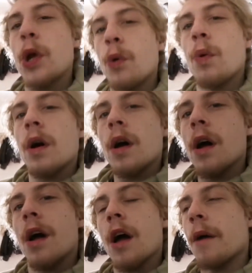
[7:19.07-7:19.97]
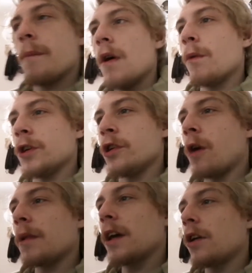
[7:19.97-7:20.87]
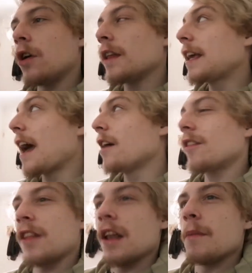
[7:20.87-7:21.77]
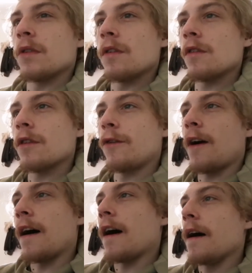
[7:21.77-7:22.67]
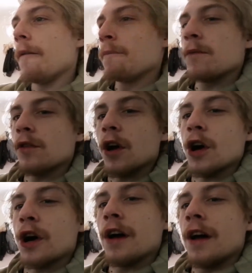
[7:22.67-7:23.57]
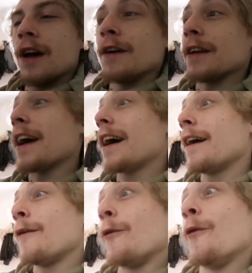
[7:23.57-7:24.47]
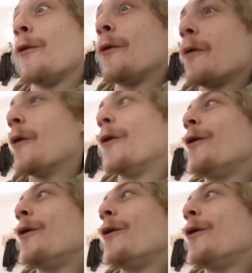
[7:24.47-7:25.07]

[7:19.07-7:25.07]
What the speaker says: new, which you normally can only get at cinemas and stuff like that. So, yeah. So,